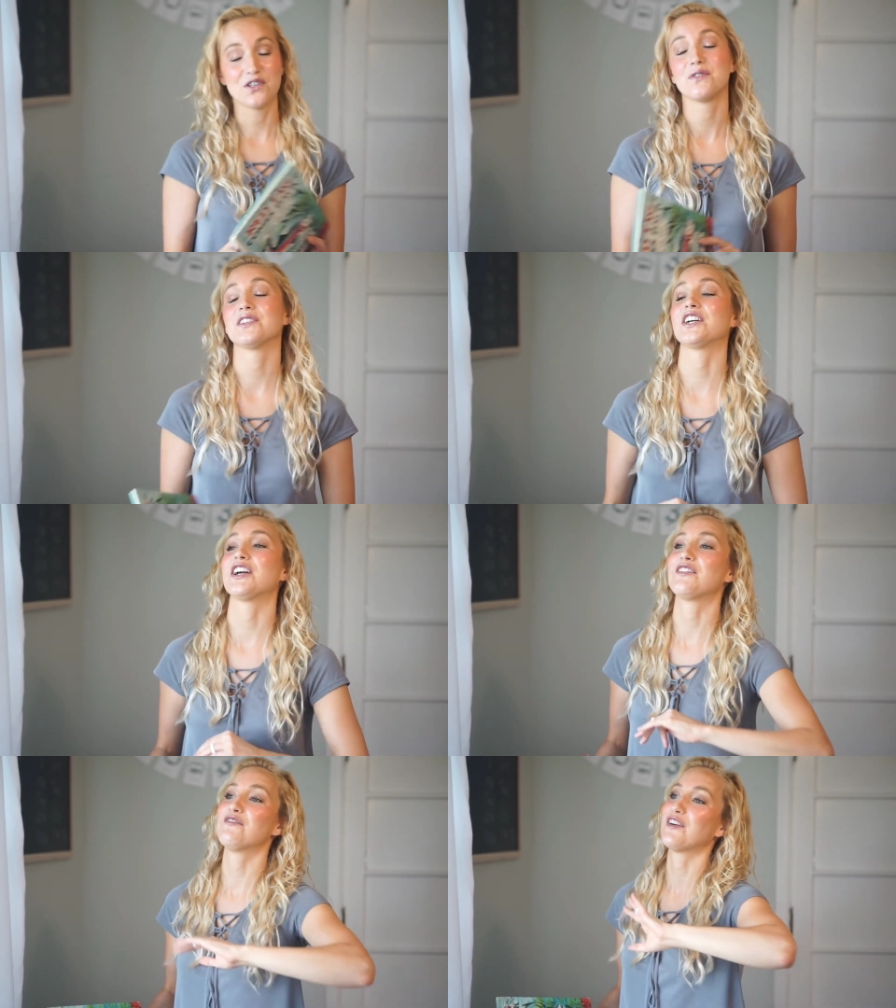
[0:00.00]
You will
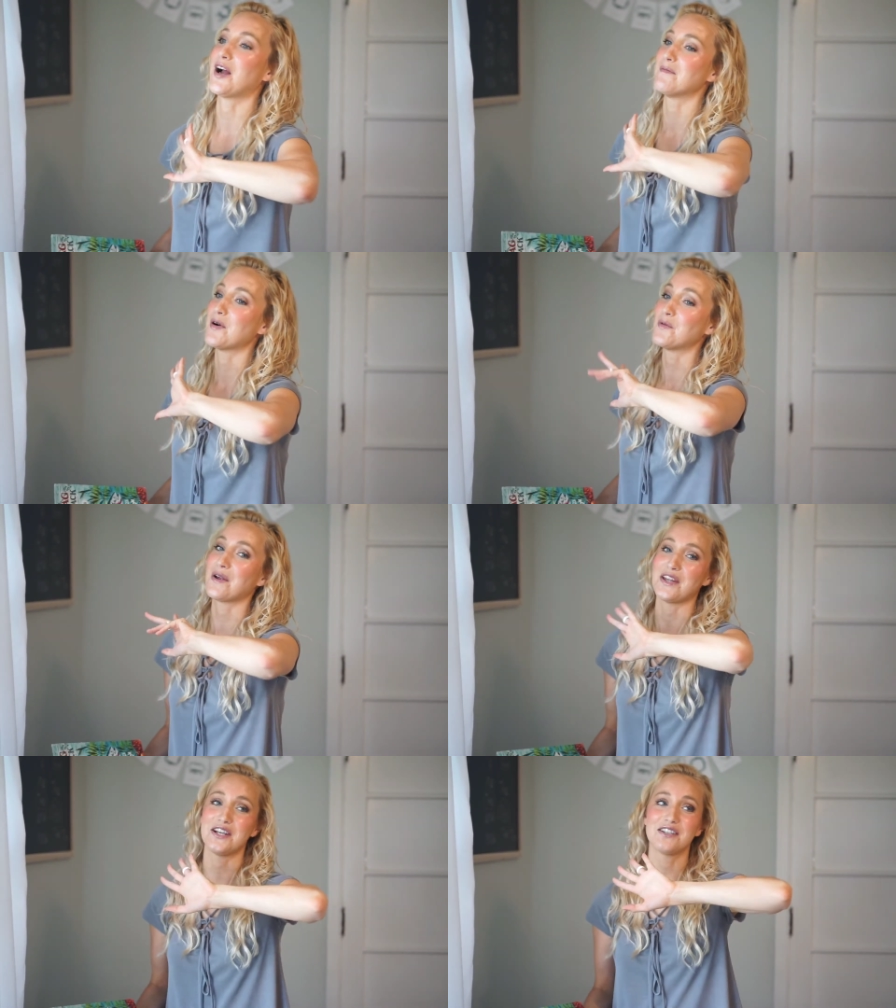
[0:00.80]
learn from
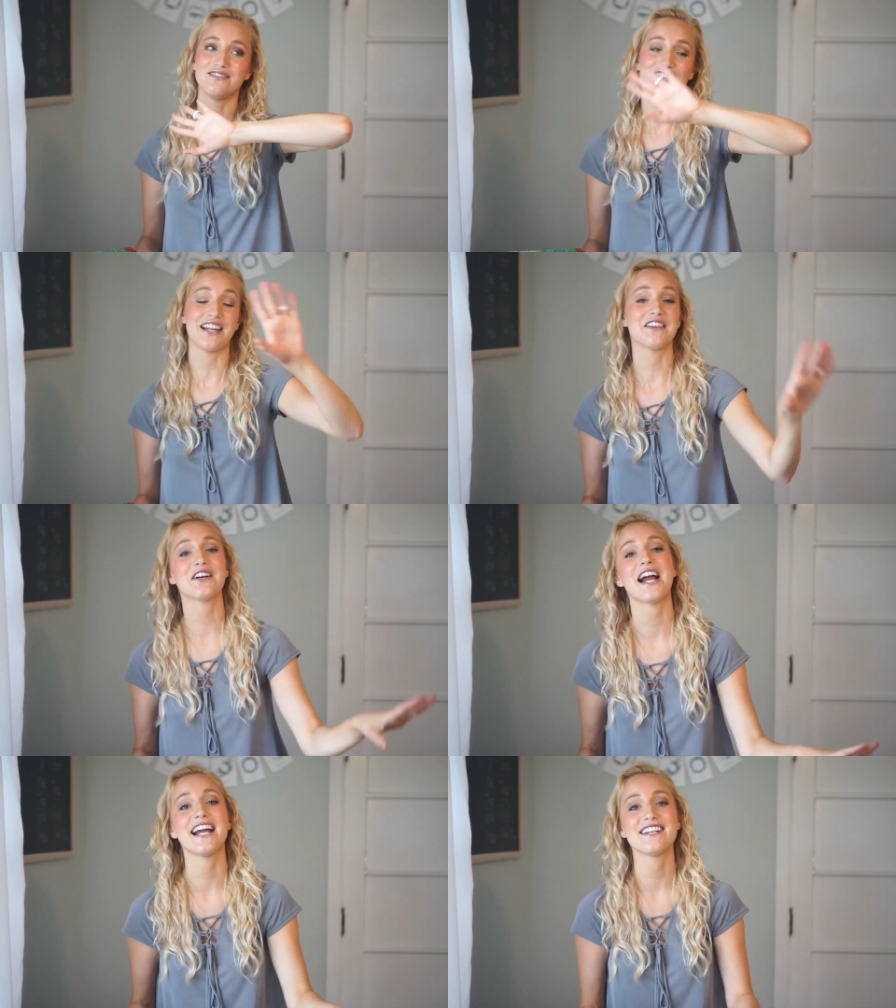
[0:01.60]
where they lay
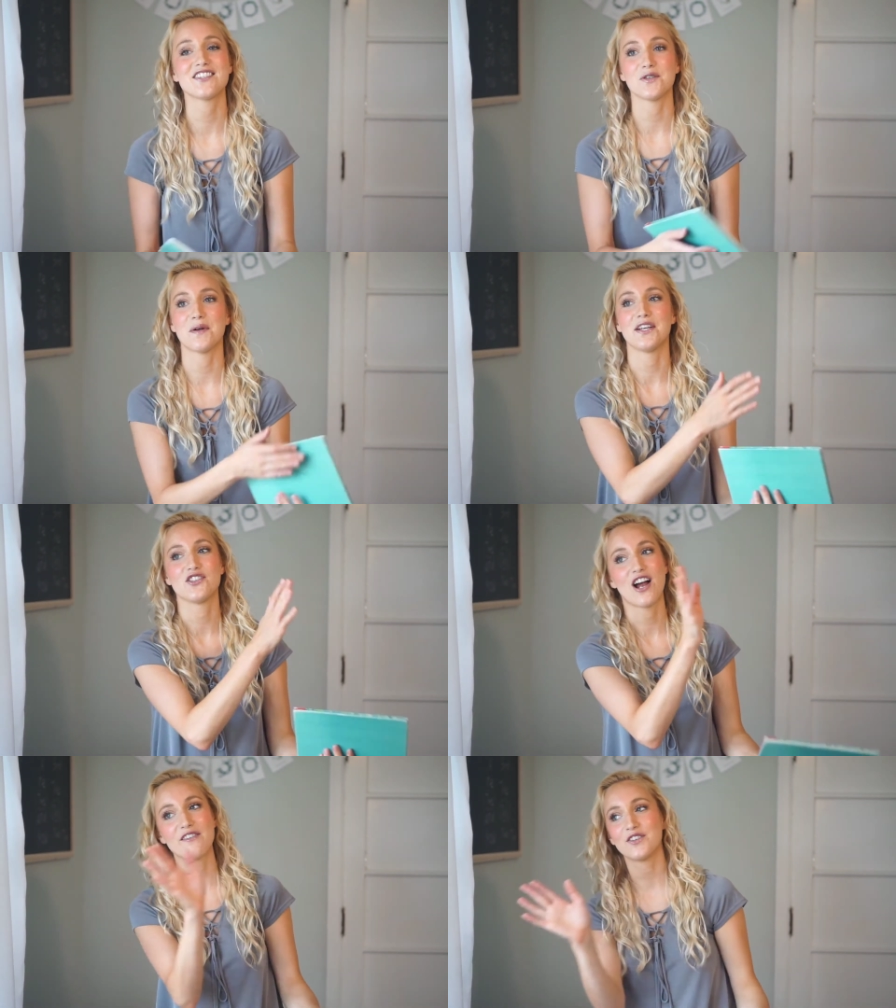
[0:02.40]
their eggs to where they
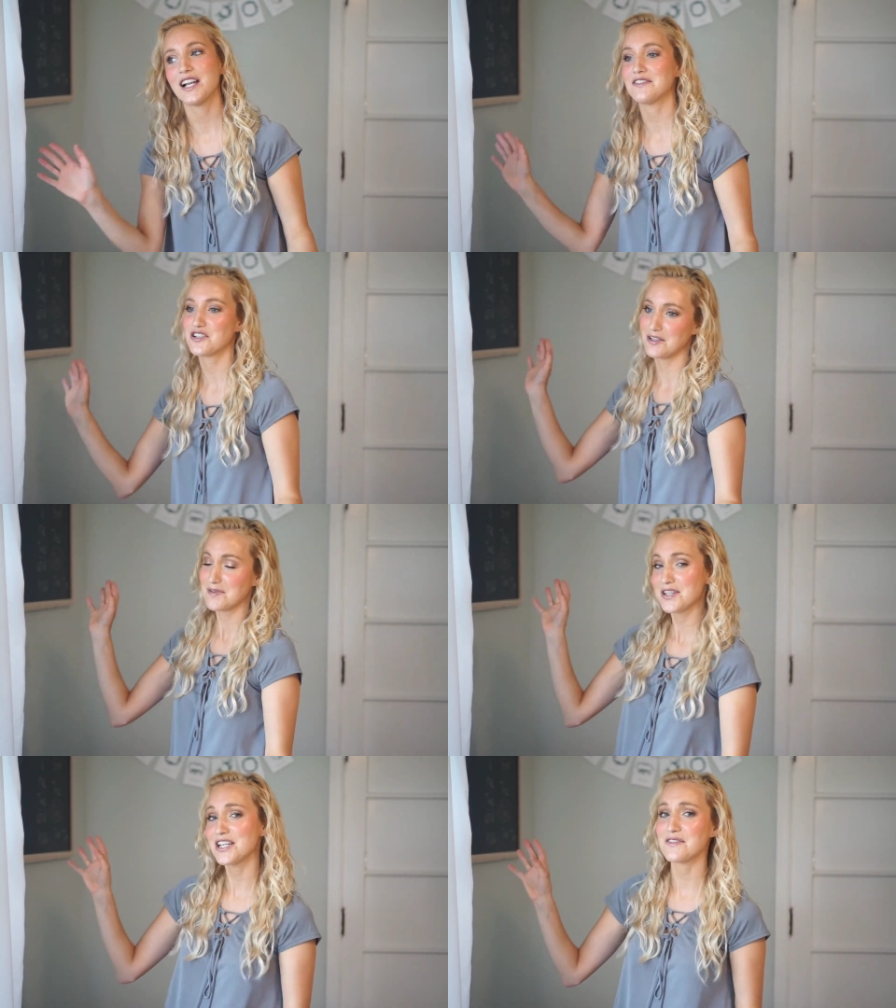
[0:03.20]
travel downstream
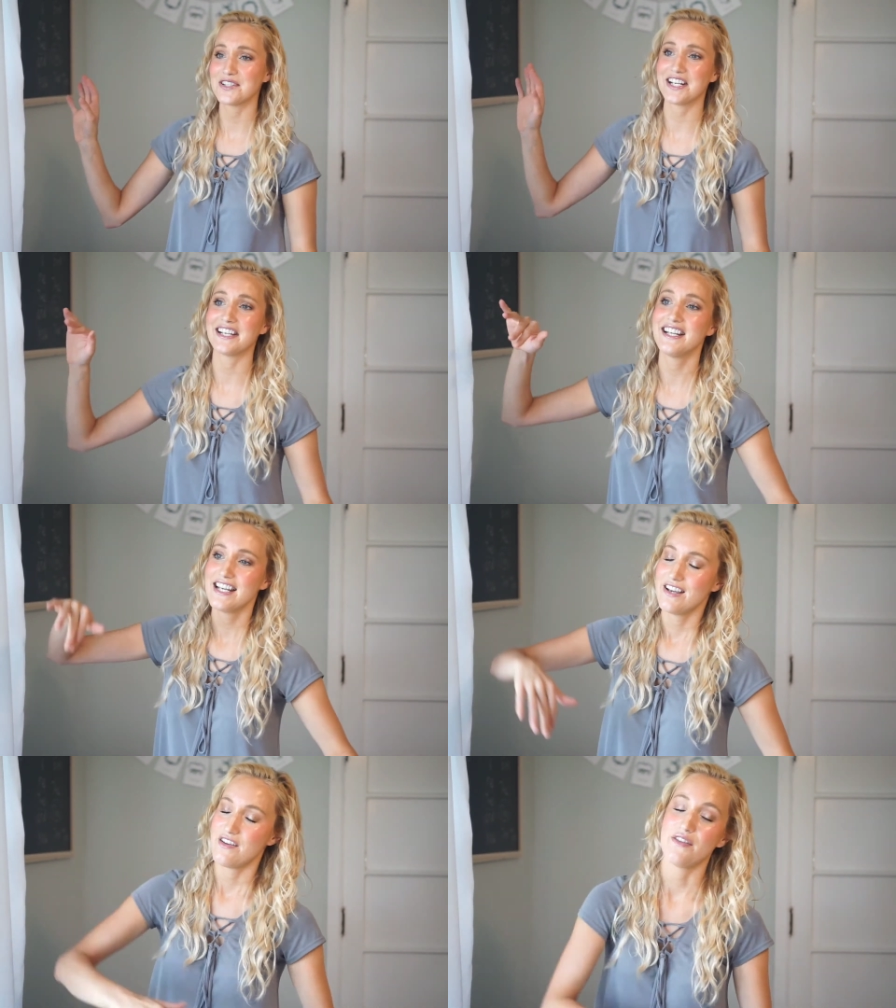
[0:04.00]
to the ocean,
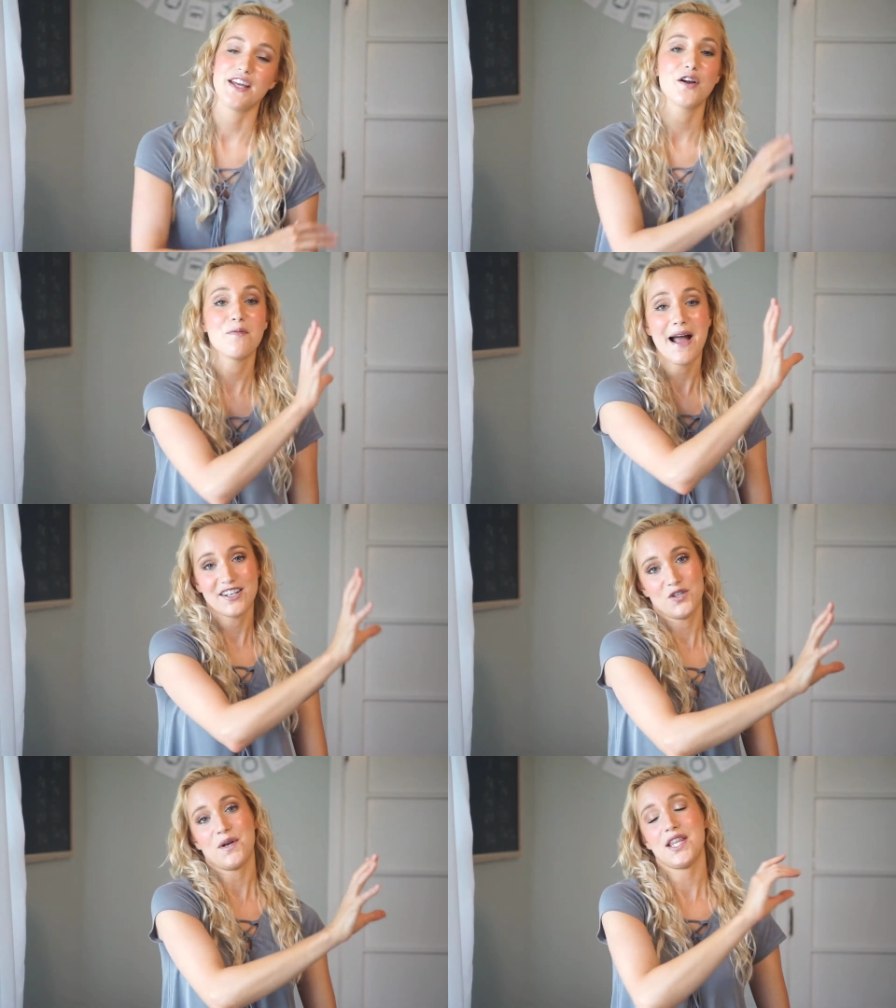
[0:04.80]
and they go
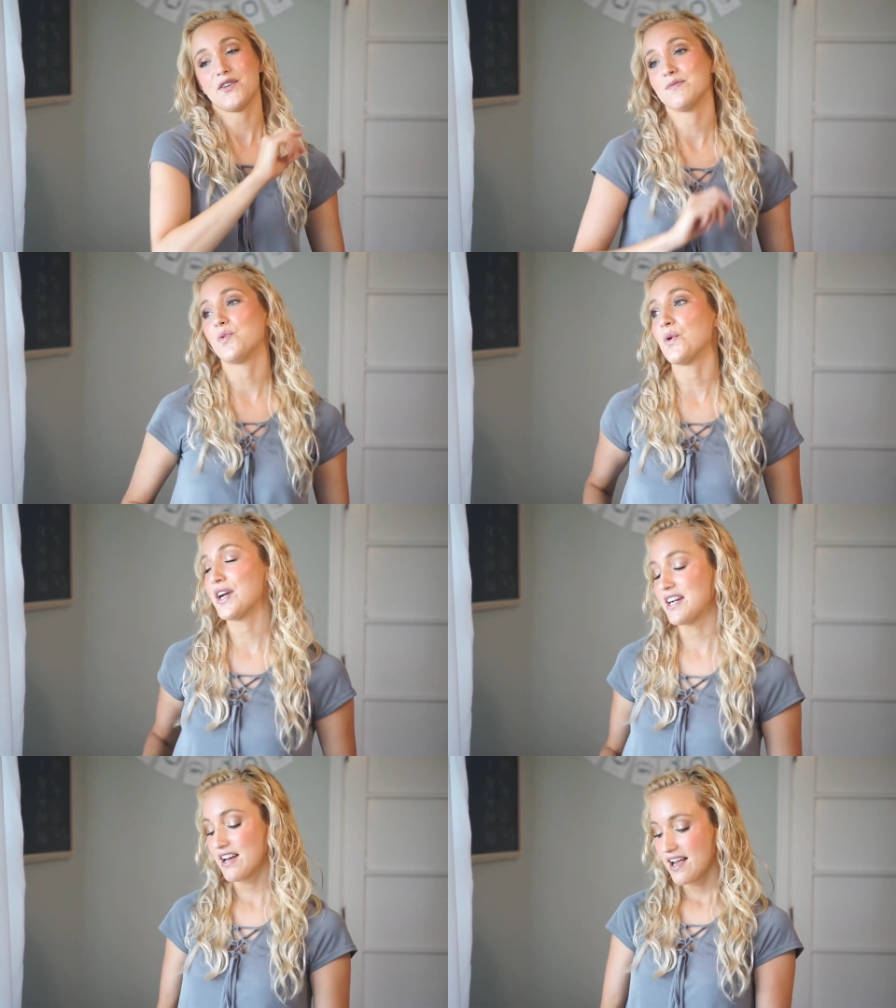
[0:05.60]
back to where they were
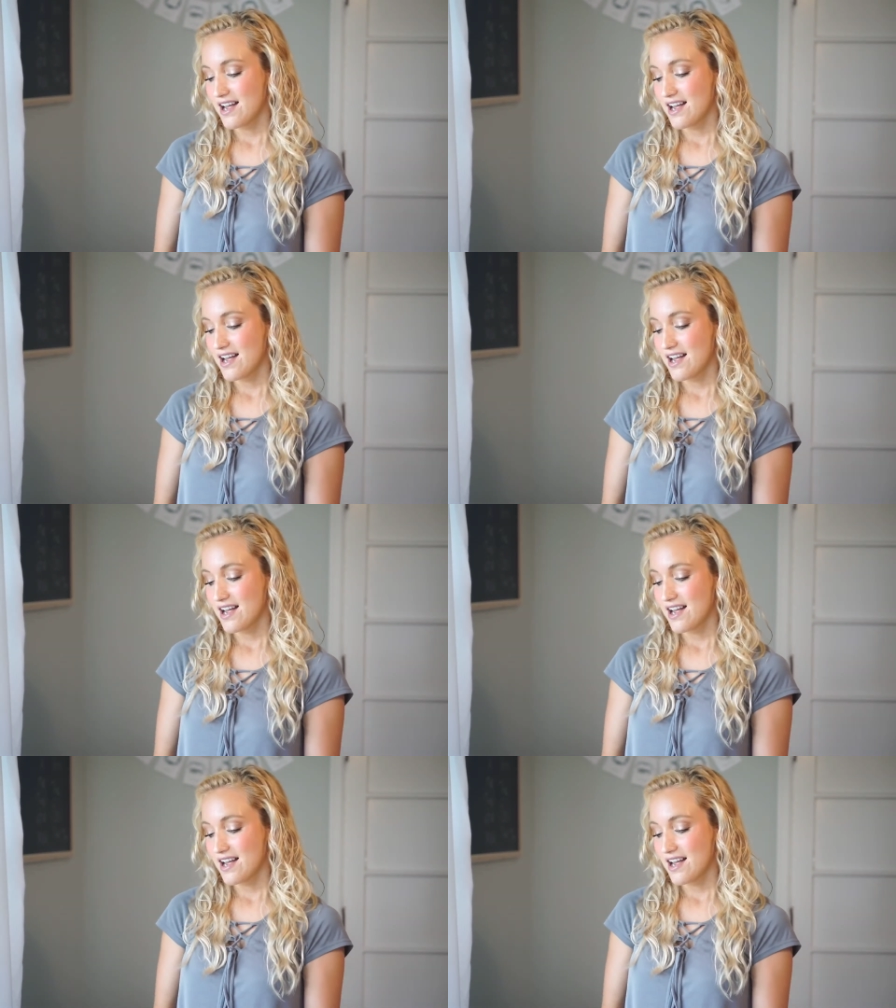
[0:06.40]
born.